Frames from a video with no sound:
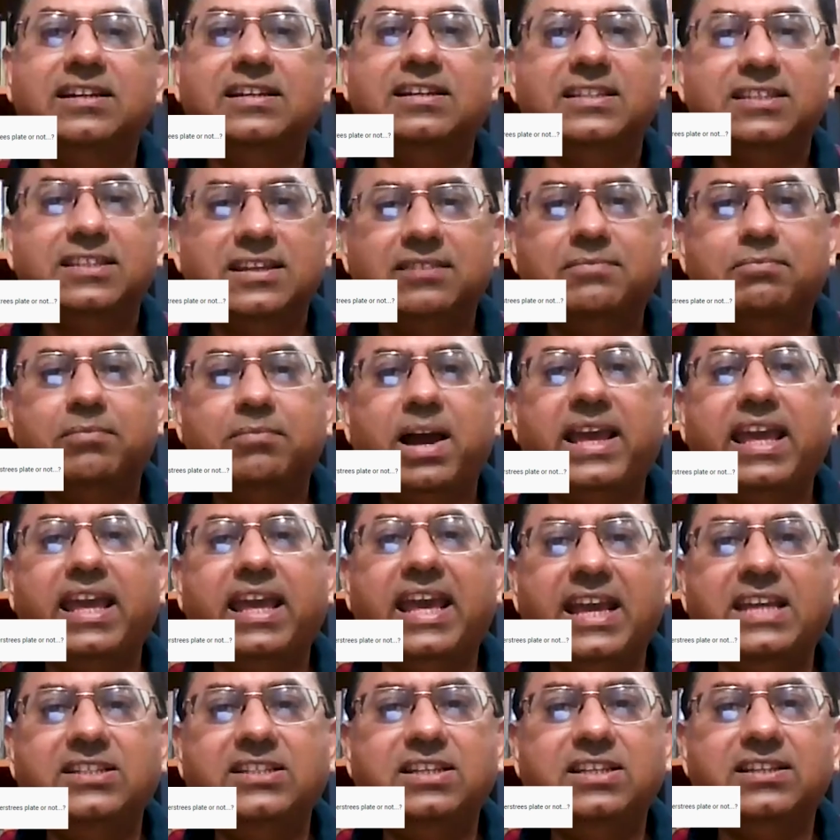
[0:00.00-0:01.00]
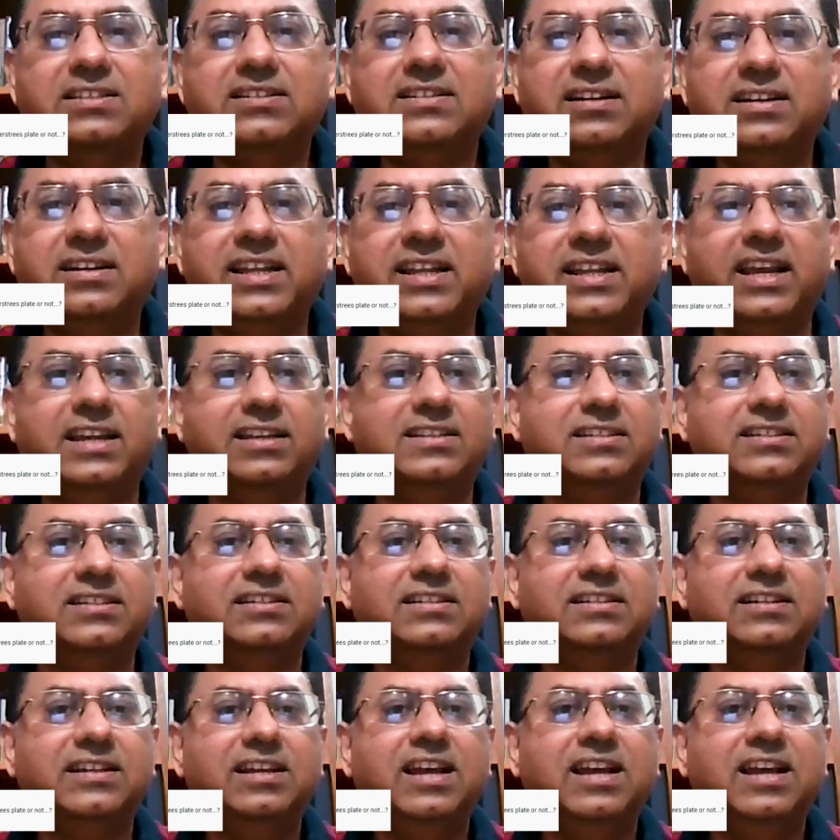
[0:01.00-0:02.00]
"Sir, my age is 38.
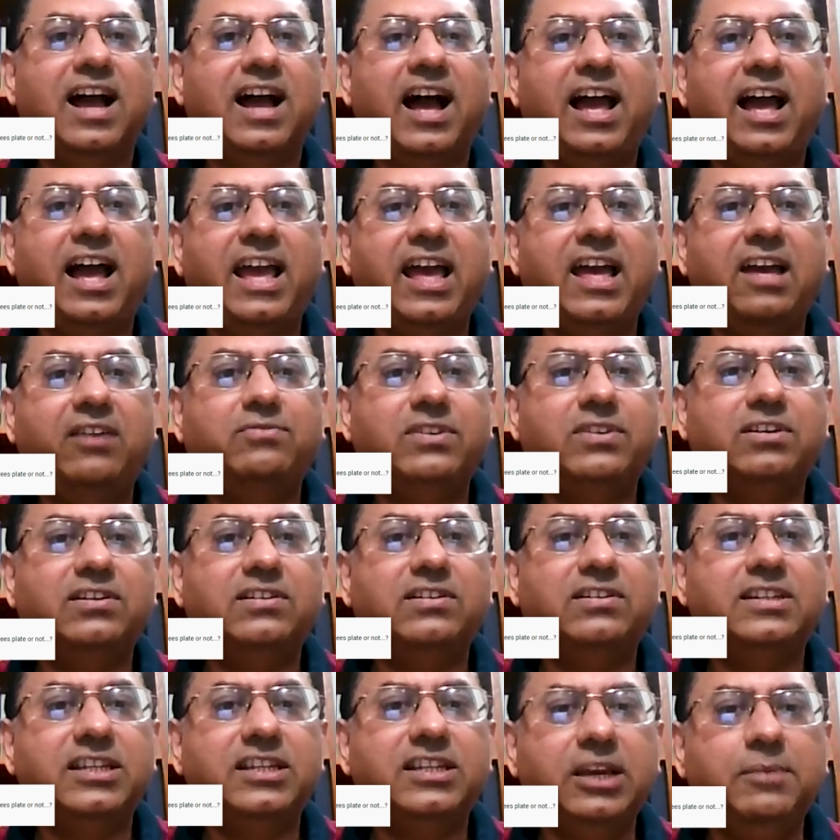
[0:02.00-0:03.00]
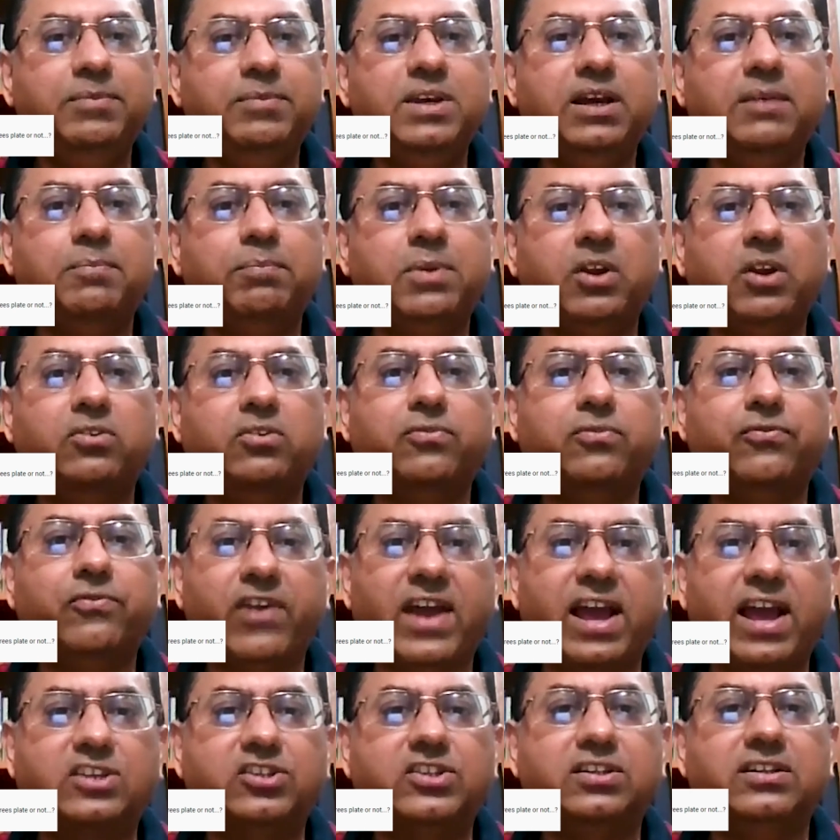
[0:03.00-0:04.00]
I have a tibia plateau
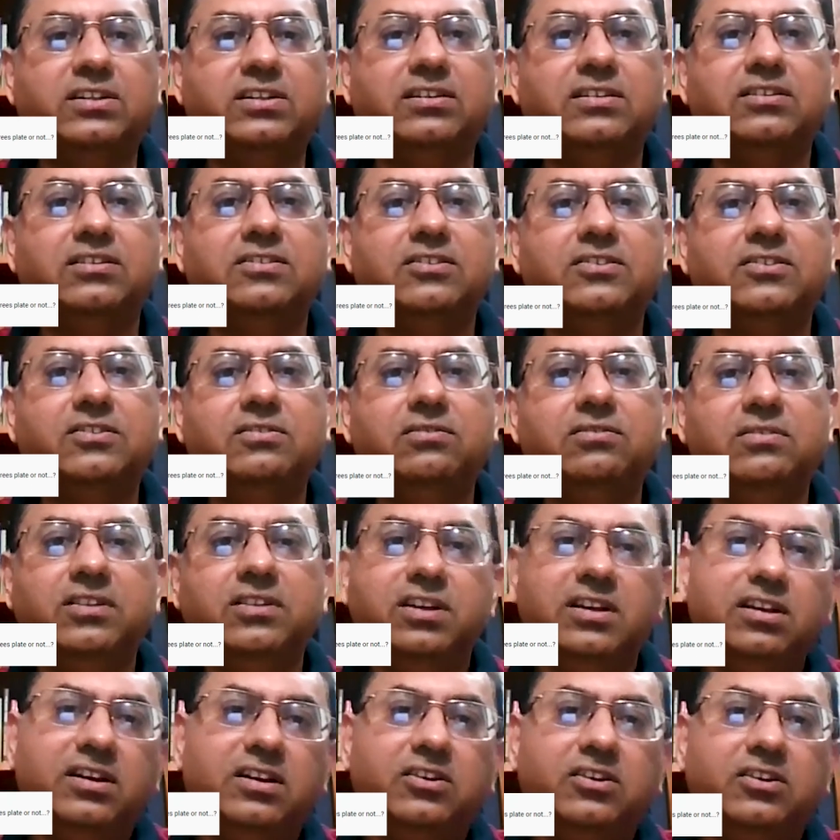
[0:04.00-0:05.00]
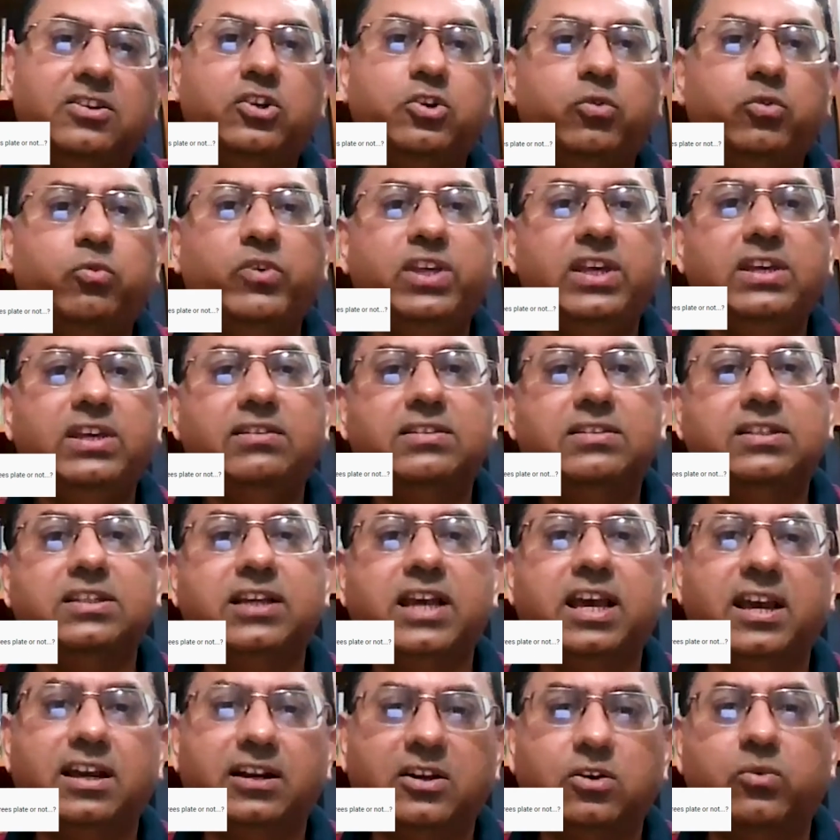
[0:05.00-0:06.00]
fracture 2 years
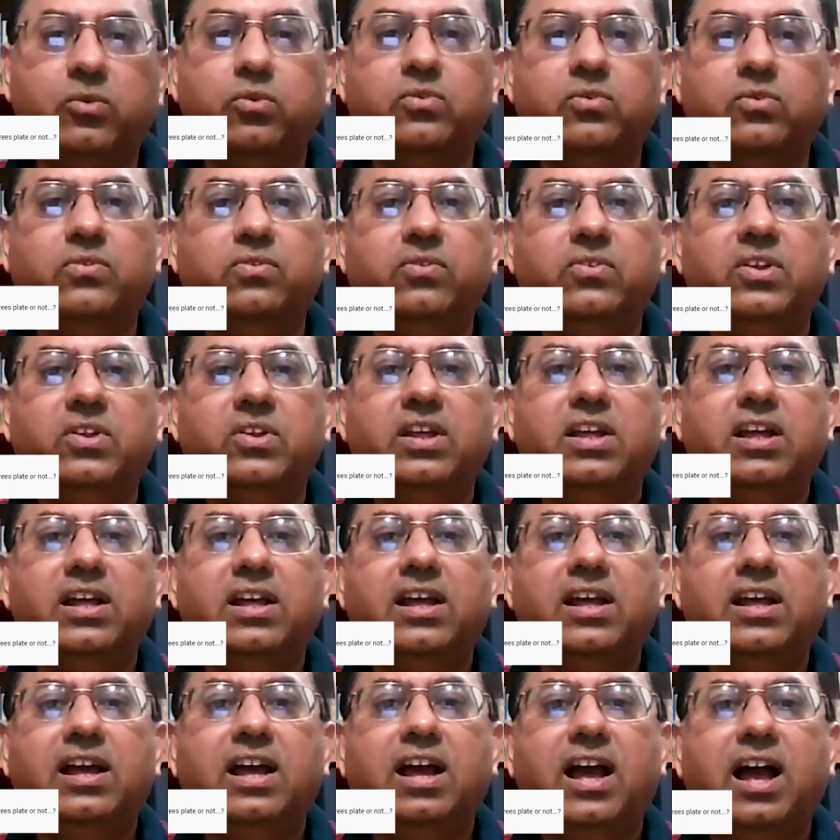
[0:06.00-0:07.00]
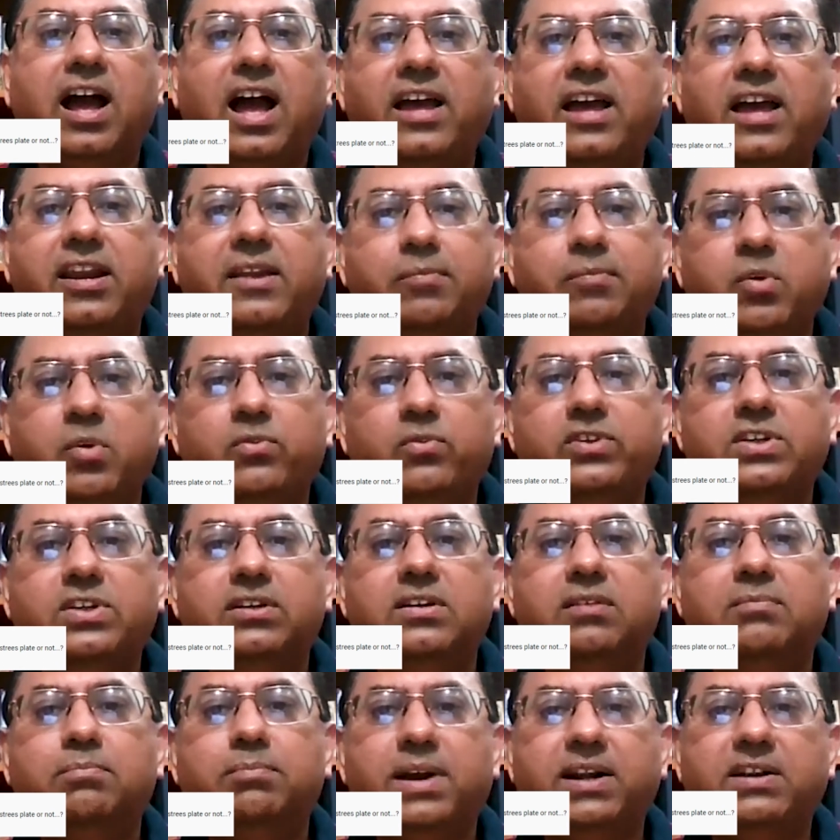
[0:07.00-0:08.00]
ago. I removed
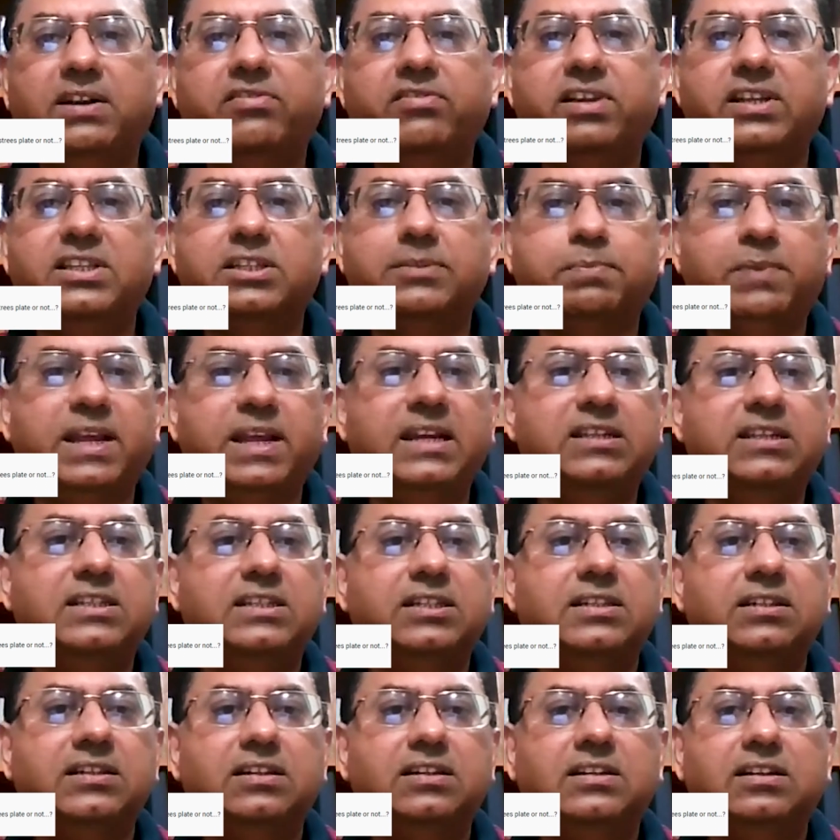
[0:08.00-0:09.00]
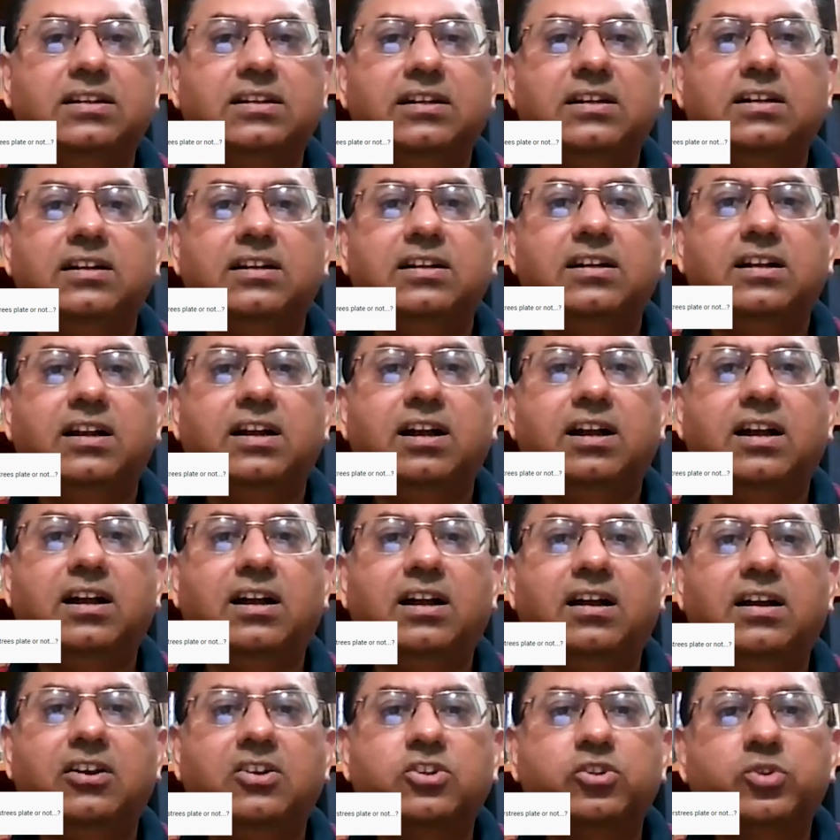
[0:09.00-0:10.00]
buttress plate.
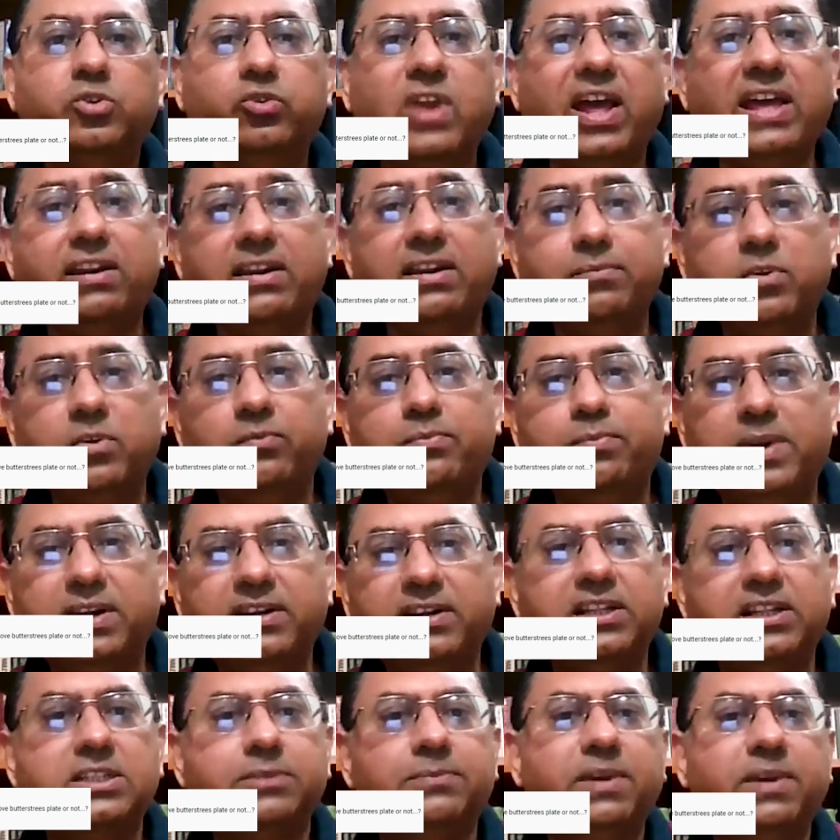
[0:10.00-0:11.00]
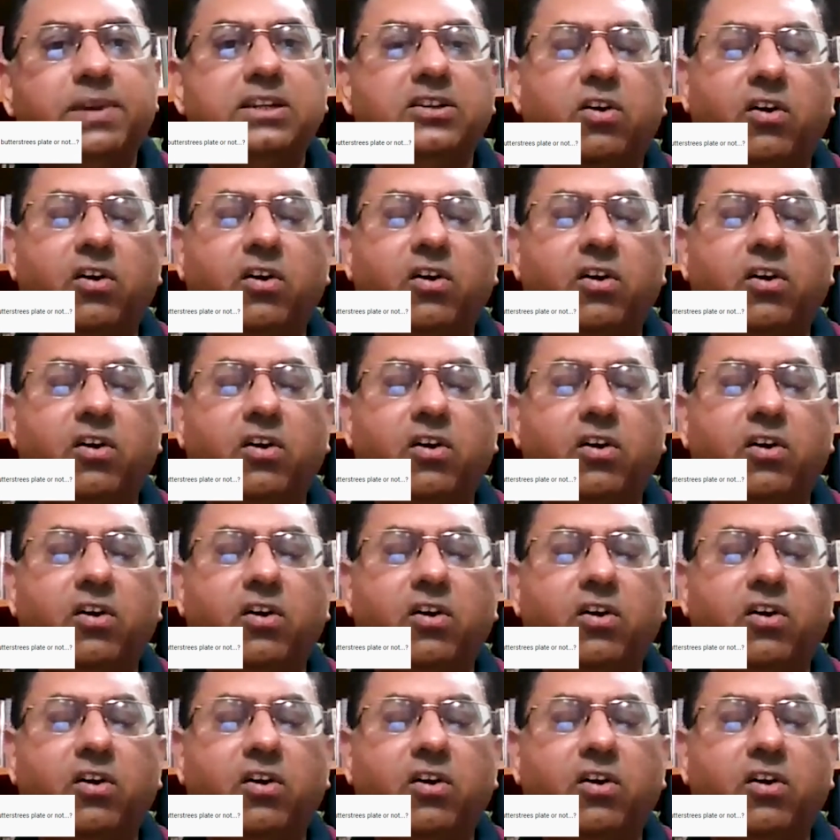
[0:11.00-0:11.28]
Should I remove buttress plate